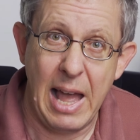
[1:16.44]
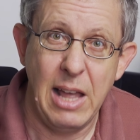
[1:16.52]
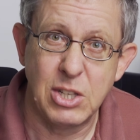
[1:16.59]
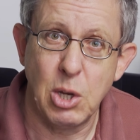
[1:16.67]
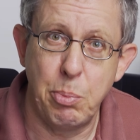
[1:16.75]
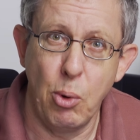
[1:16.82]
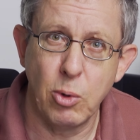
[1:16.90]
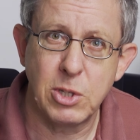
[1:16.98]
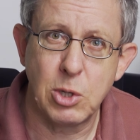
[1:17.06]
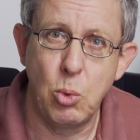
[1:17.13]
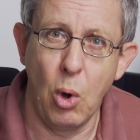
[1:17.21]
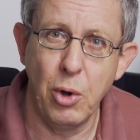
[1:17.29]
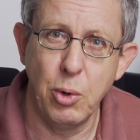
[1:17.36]
supports
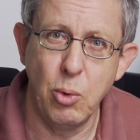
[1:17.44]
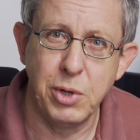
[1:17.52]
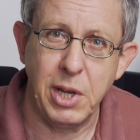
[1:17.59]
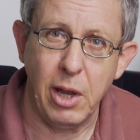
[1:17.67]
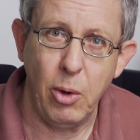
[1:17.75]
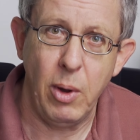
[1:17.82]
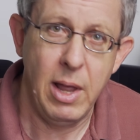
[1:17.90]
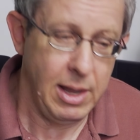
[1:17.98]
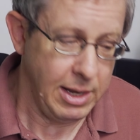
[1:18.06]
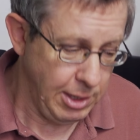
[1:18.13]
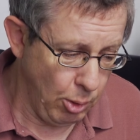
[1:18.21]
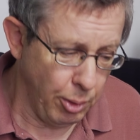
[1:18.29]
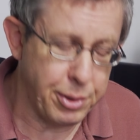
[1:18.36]
quad audio.
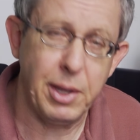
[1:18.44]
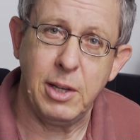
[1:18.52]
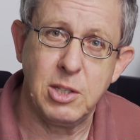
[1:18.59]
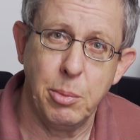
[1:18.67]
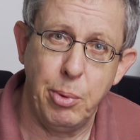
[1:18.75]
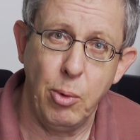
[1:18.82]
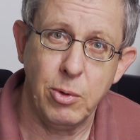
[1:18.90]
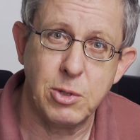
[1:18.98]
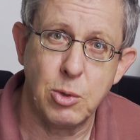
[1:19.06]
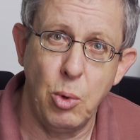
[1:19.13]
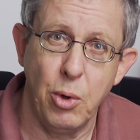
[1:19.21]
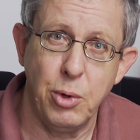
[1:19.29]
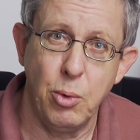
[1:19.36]
Your thing supports
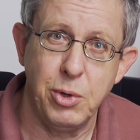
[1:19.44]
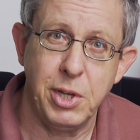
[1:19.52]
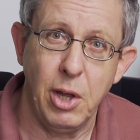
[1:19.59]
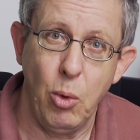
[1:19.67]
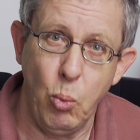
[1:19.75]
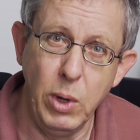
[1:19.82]
quad audio.